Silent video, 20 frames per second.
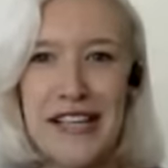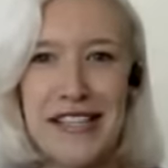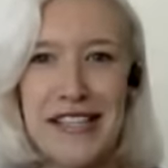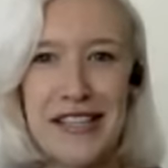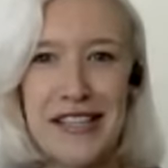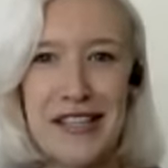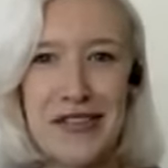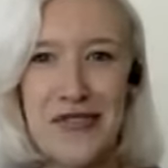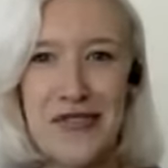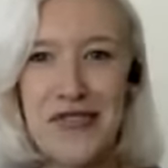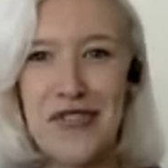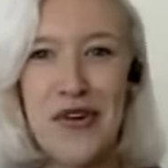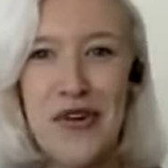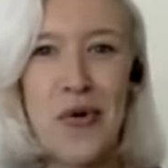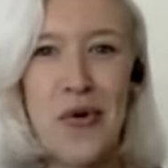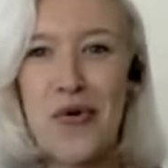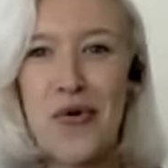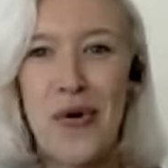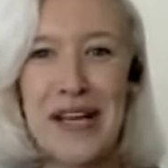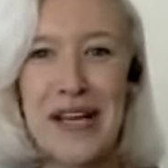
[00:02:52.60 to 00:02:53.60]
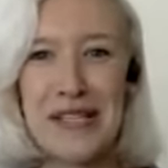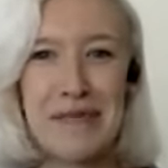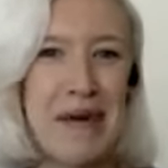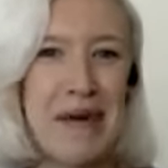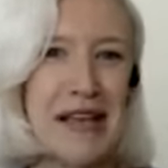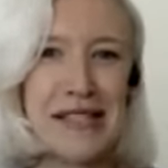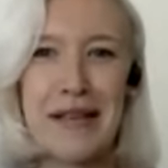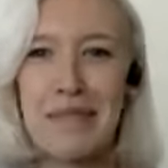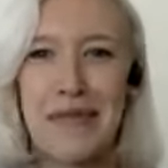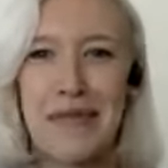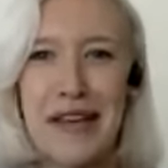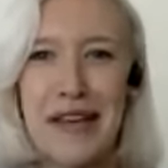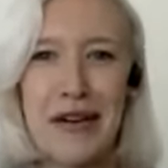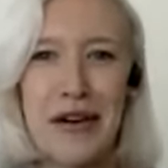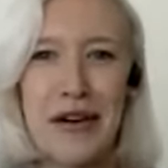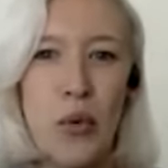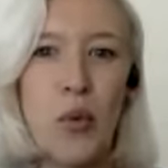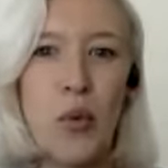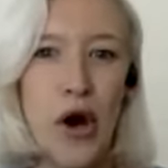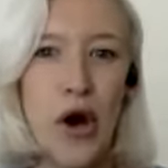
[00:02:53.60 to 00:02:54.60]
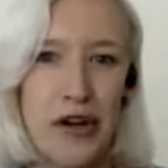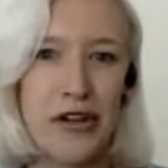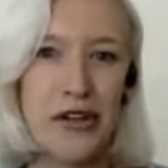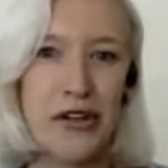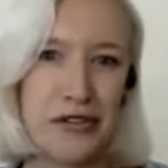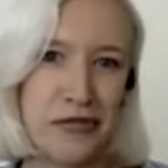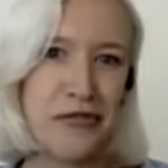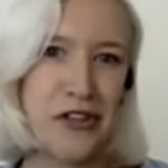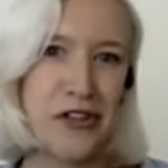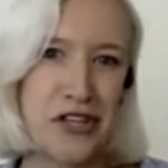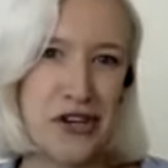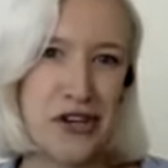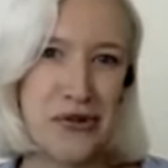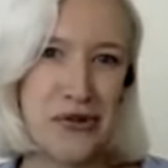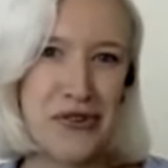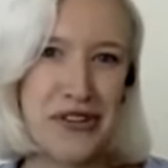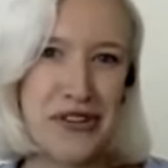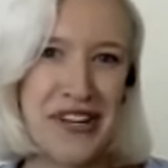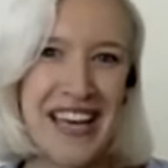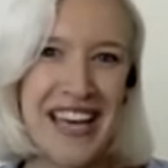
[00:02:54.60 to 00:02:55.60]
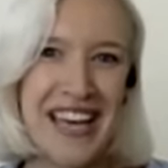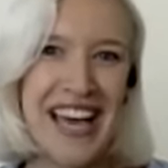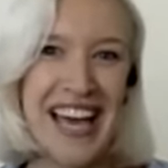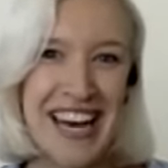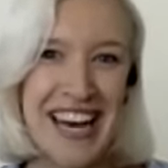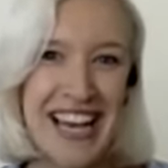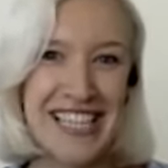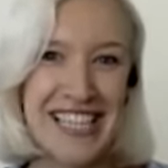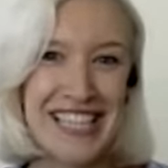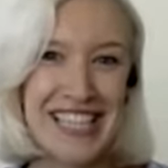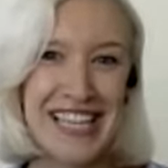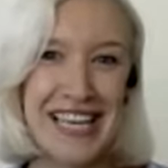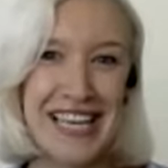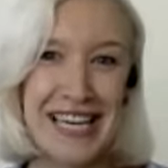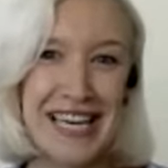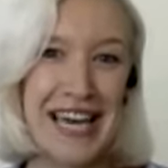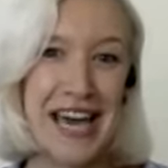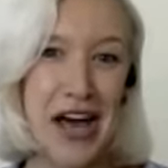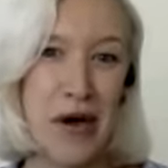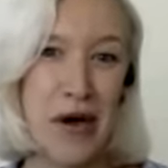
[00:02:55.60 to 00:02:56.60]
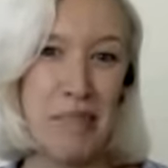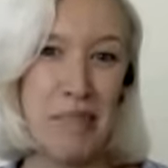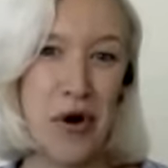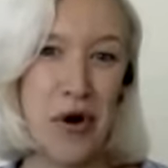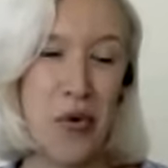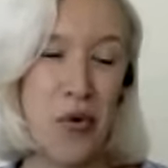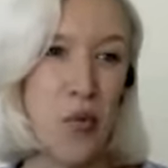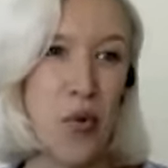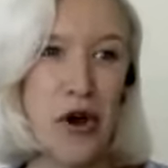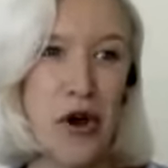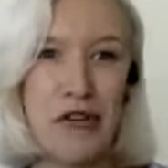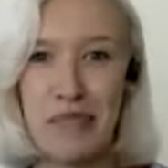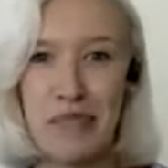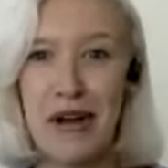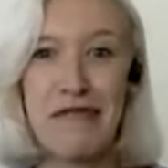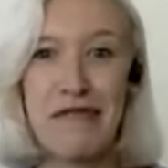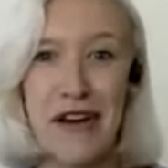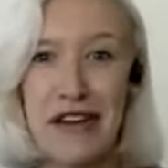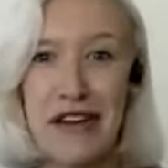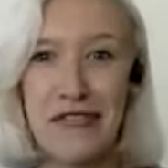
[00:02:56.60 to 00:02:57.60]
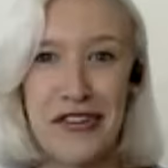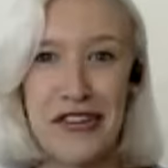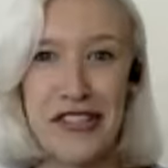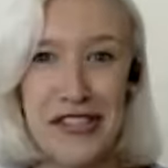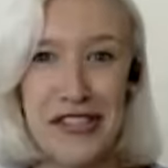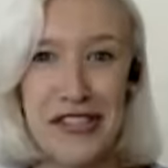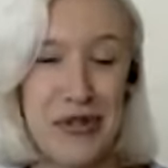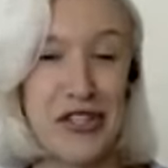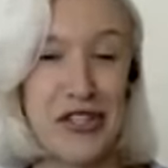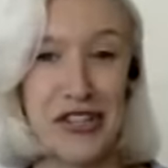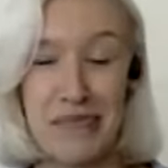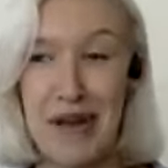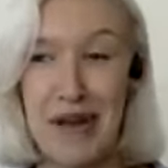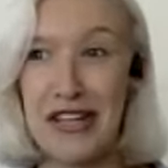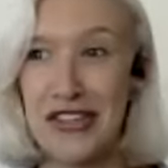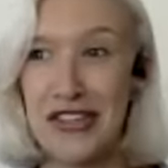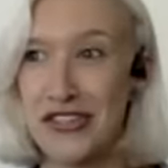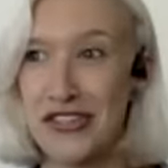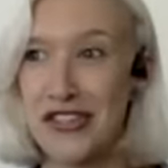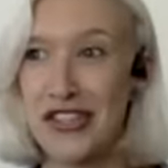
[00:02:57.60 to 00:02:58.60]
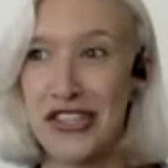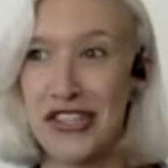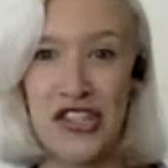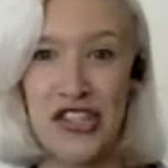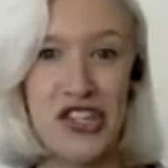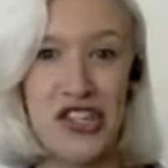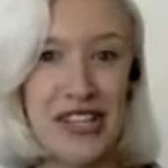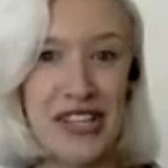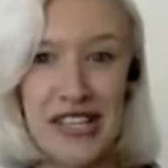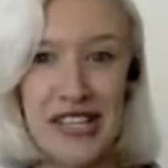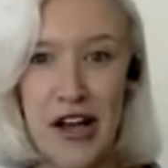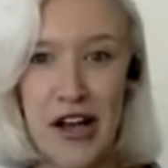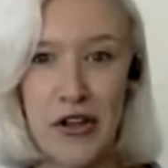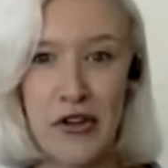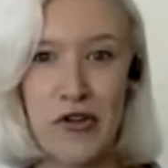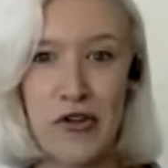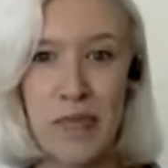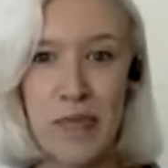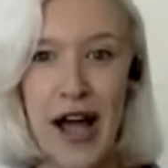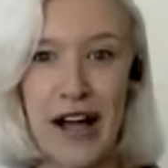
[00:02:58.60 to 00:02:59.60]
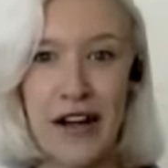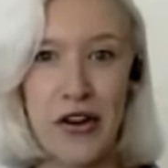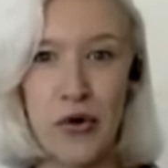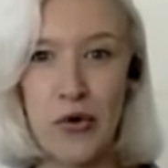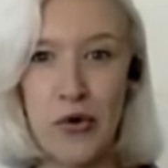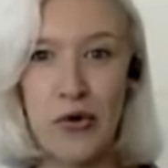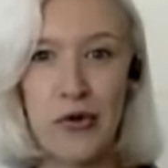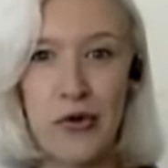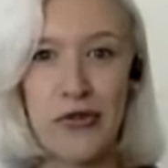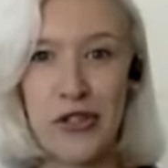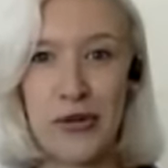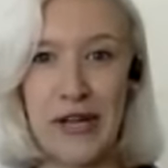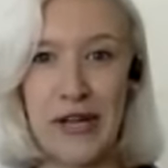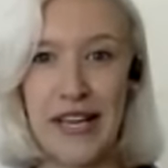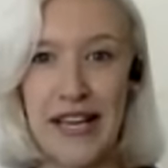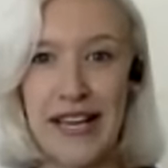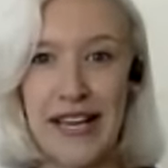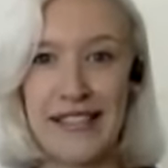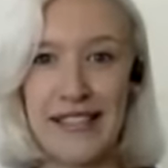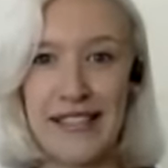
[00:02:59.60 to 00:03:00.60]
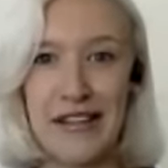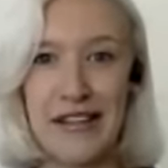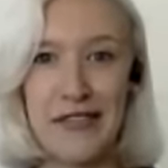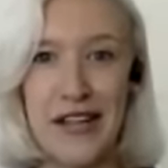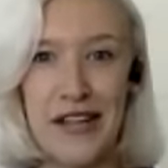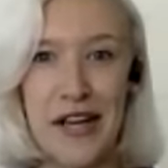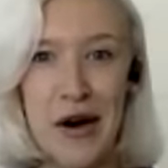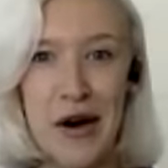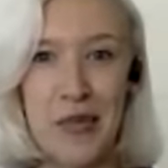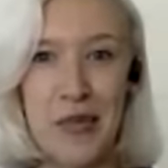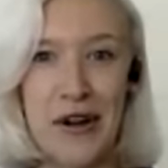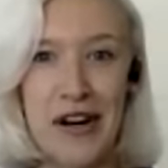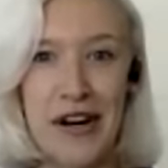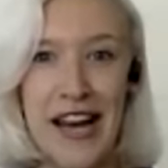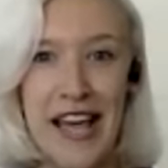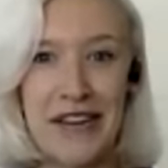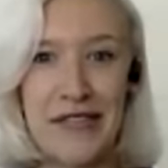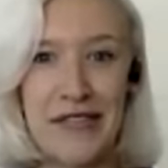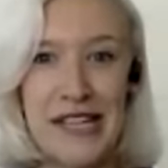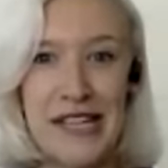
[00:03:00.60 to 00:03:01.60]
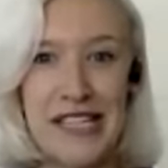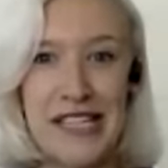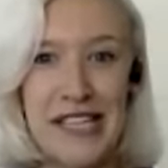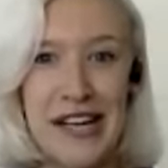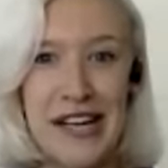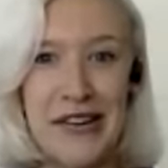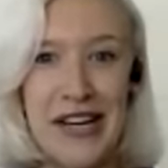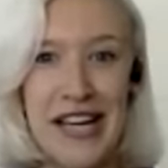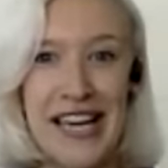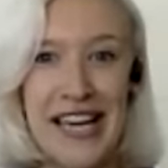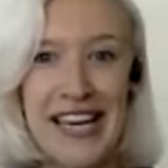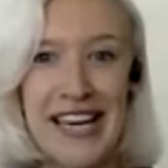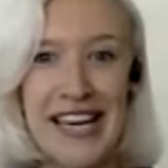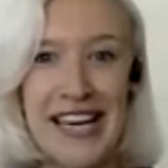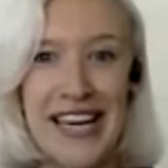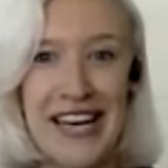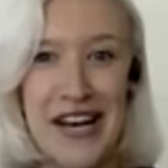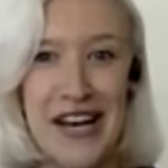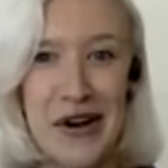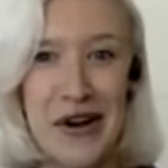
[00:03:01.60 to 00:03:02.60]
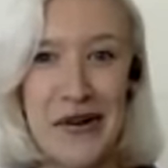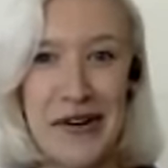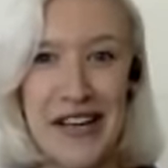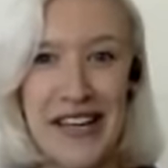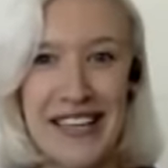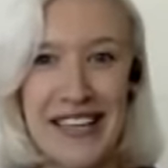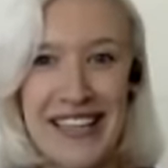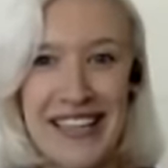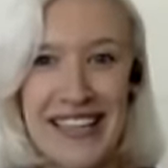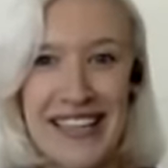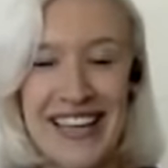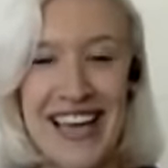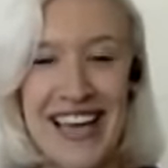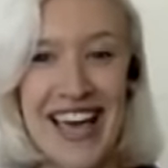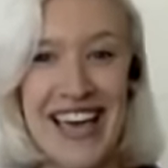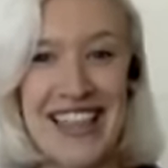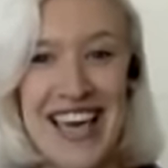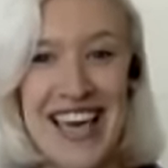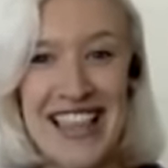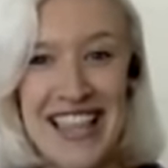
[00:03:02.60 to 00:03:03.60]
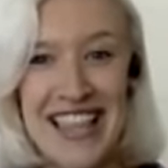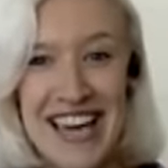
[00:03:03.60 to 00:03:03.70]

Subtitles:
you can always make something work for you. And actually, one of my favorites, which I mentioned, just lying on your back, all you're doing is lifting up one leg really slowly and lowering, and then the